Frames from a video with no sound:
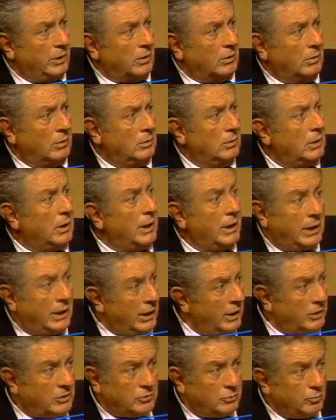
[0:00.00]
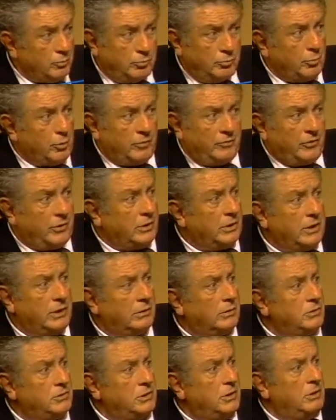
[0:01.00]
bill. And it's
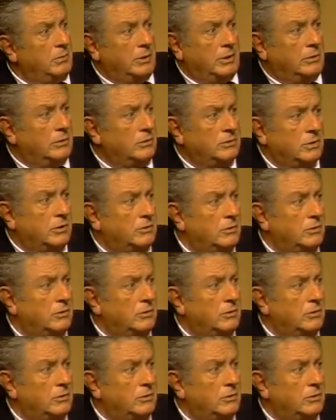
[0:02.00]
perfectly legitimate. There's